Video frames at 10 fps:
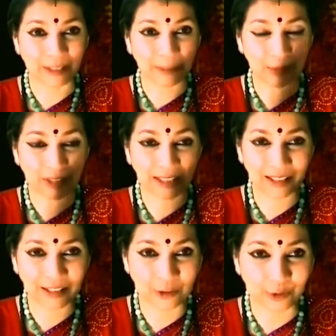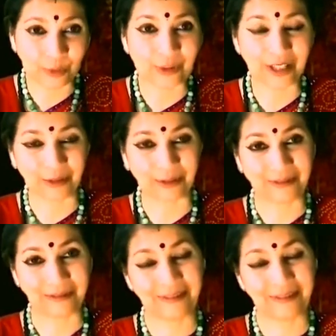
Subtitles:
He presses his toe down.